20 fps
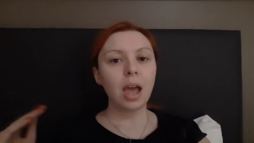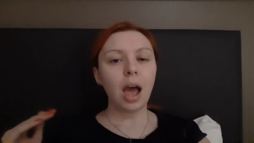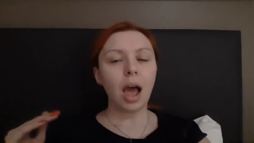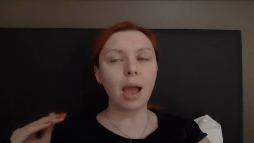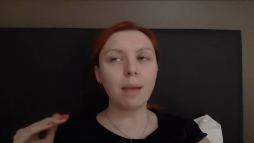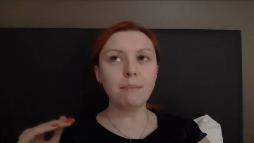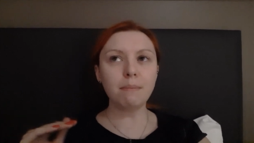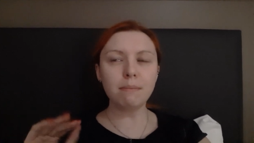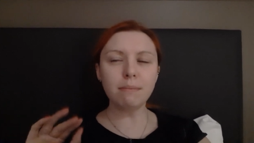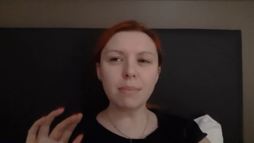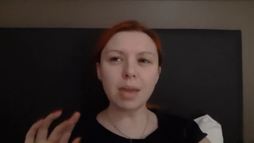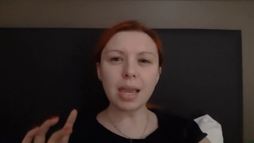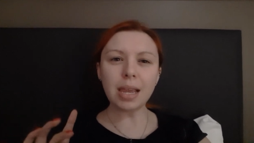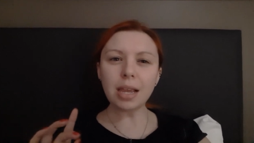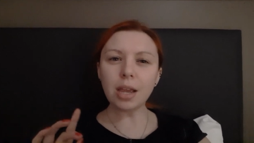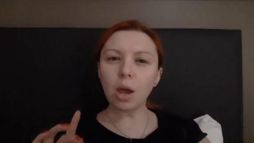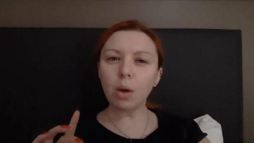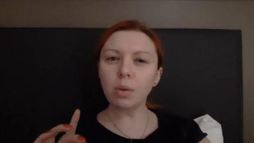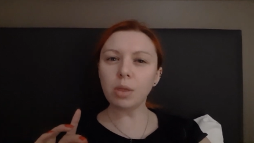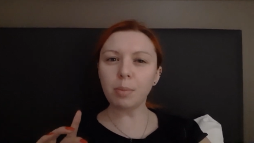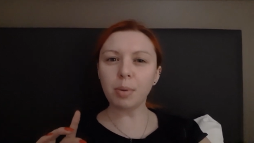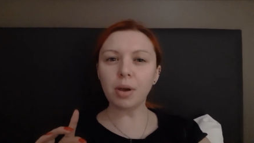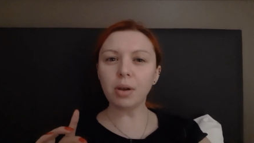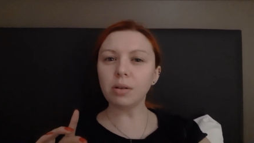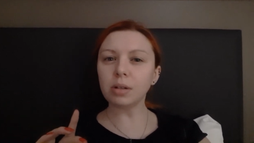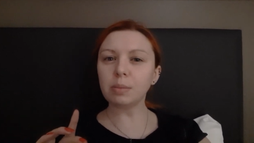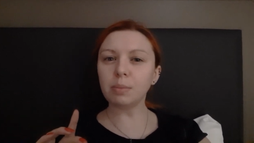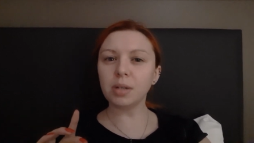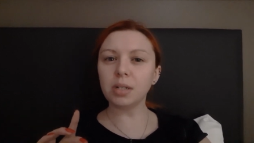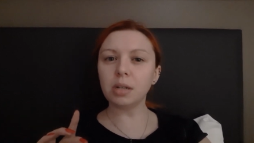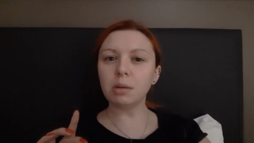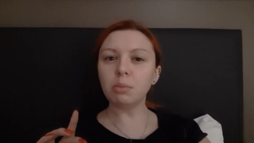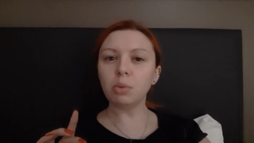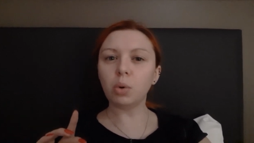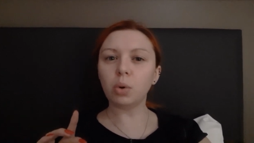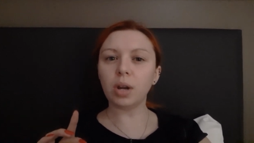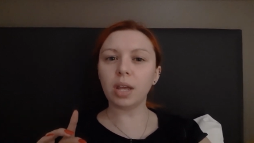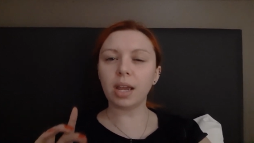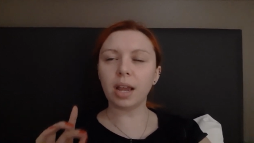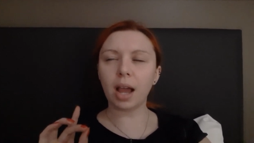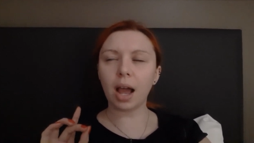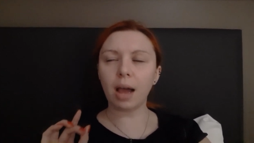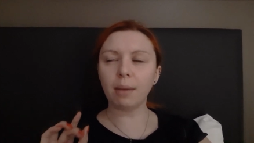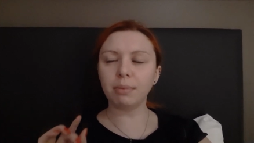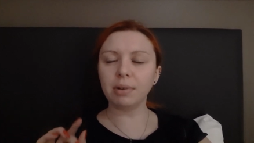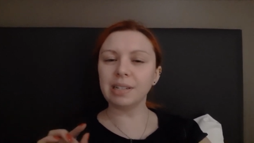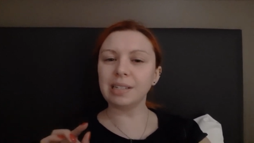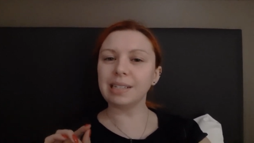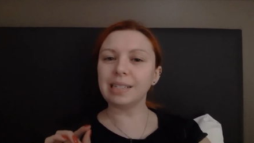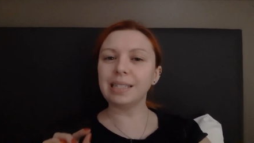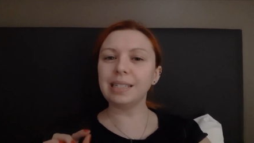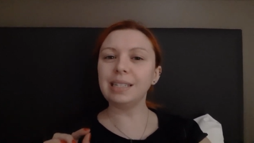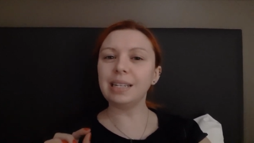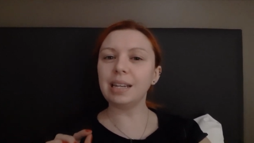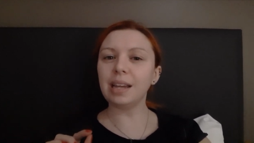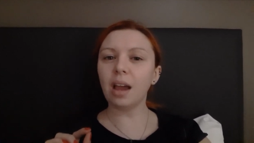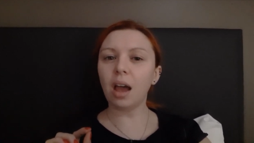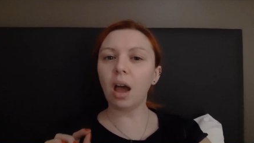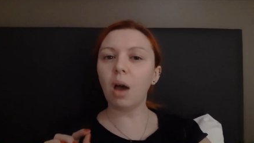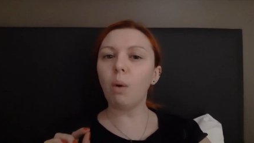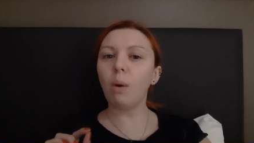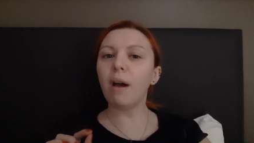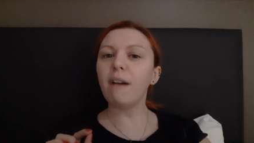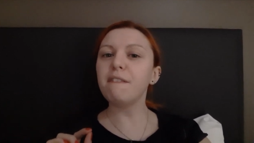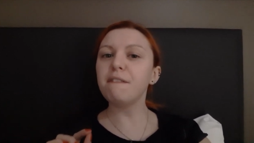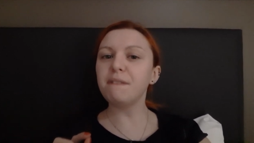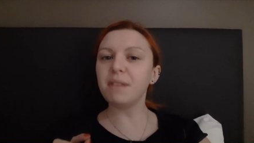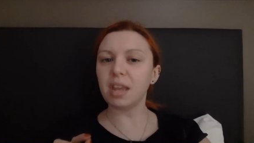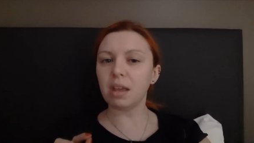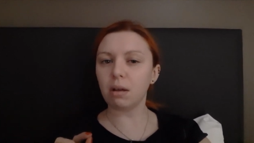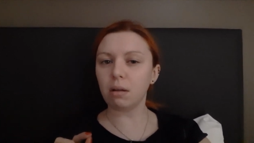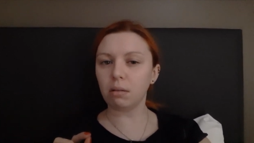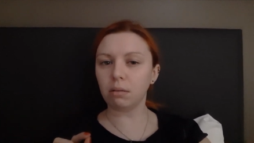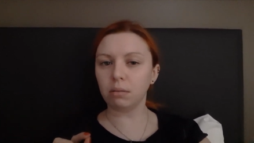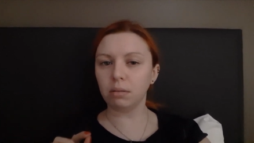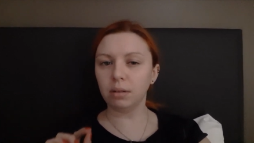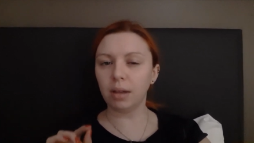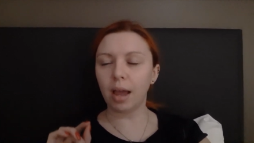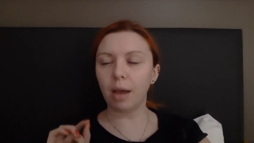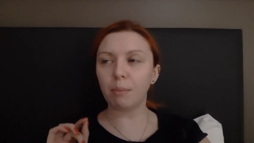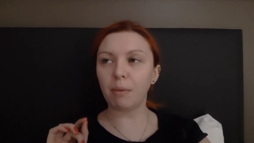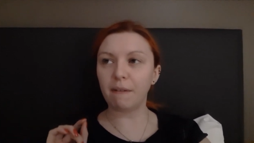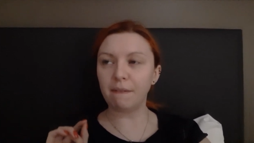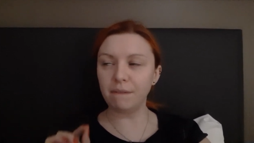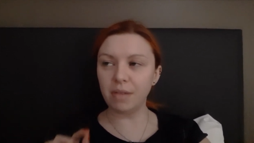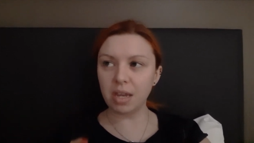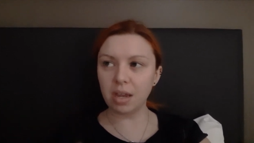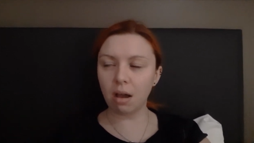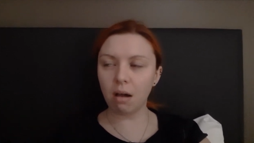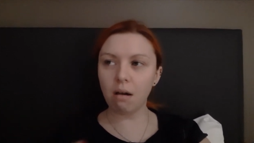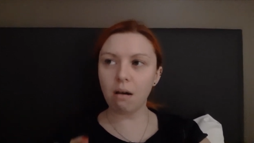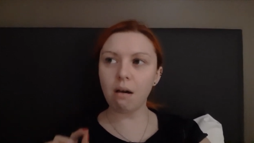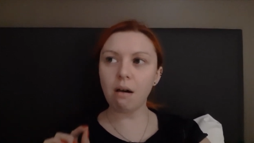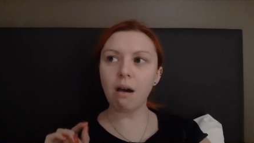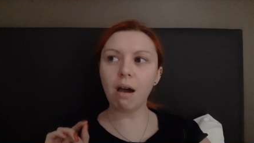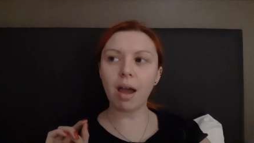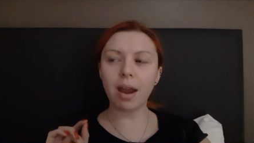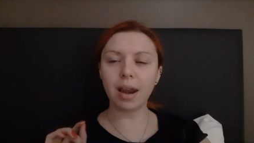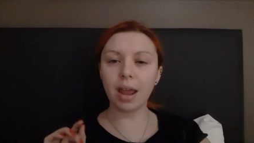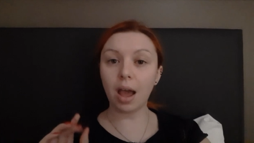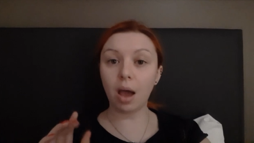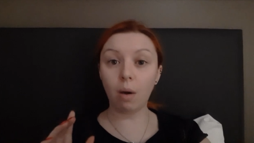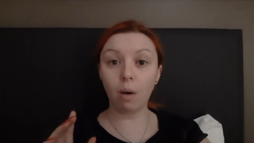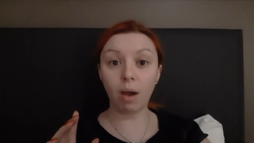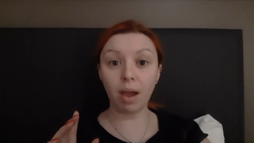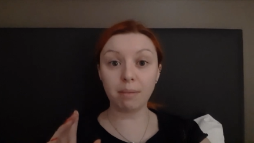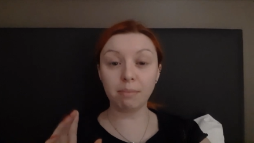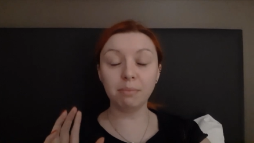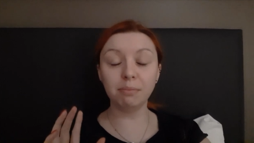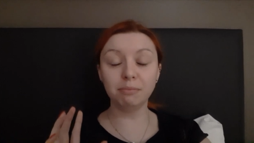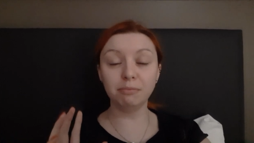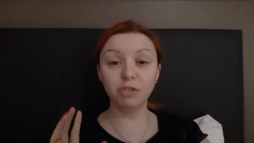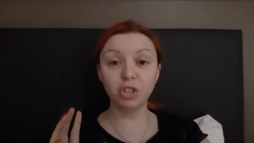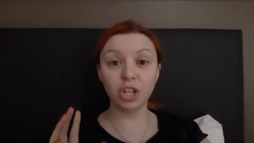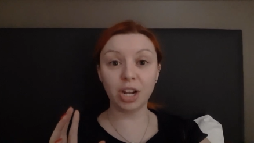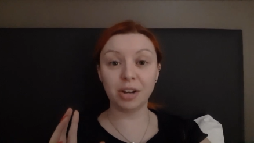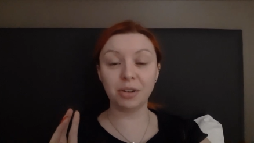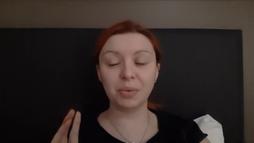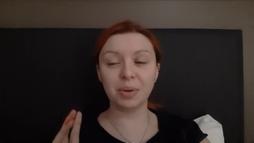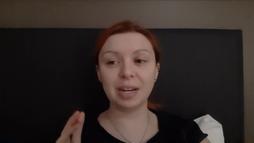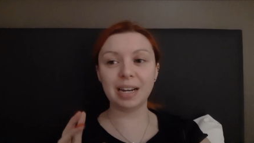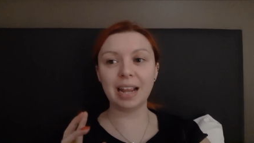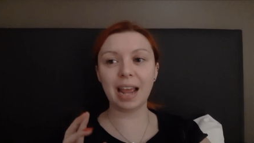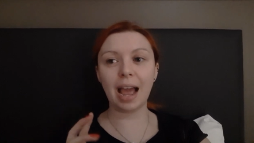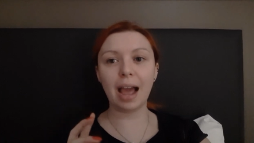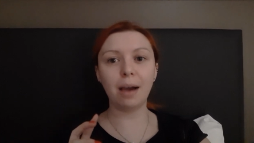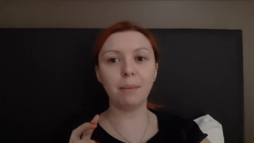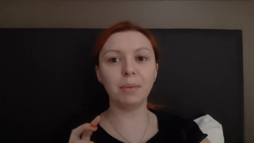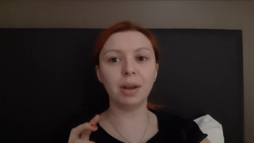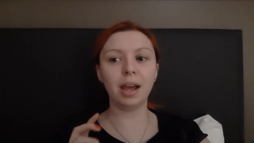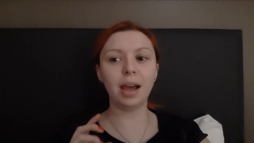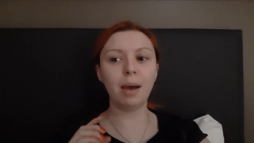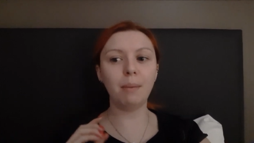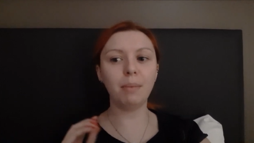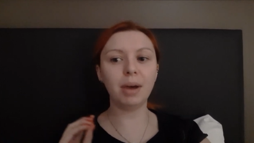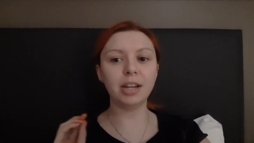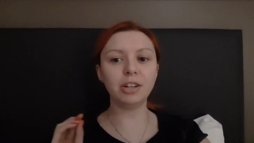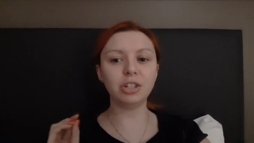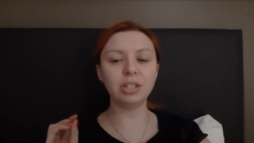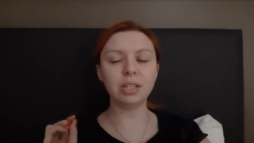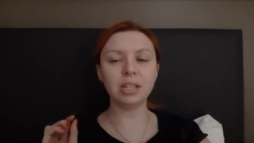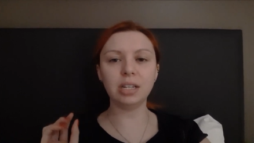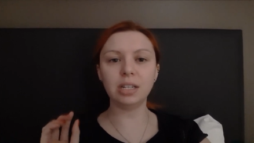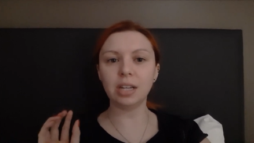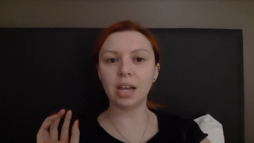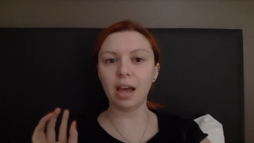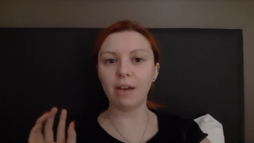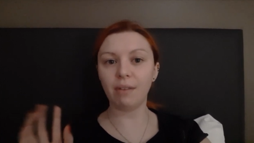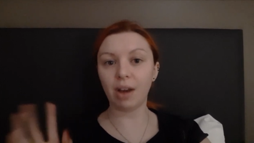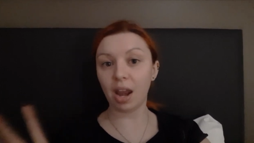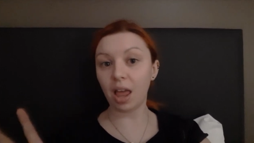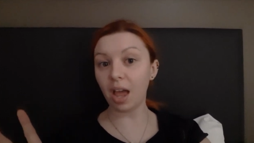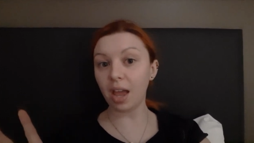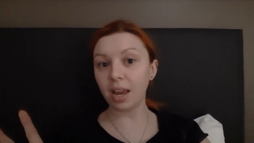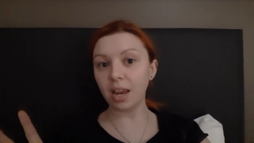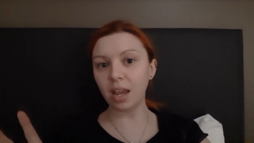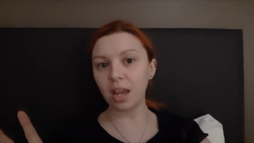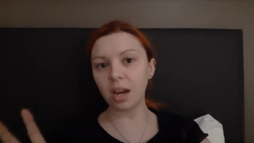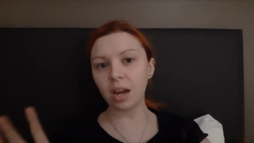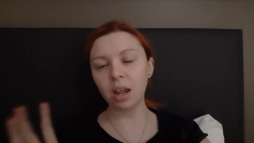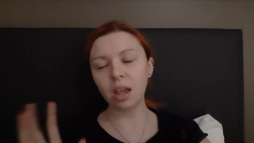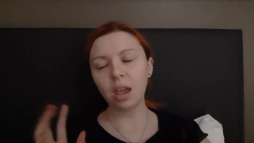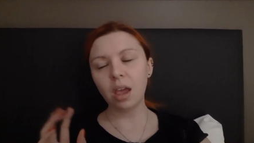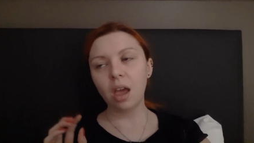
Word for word: I may go in the parks Monday morning. I'm going to see how I feel, how my feet are, and how I genuinely am. I might just need to have a lie-in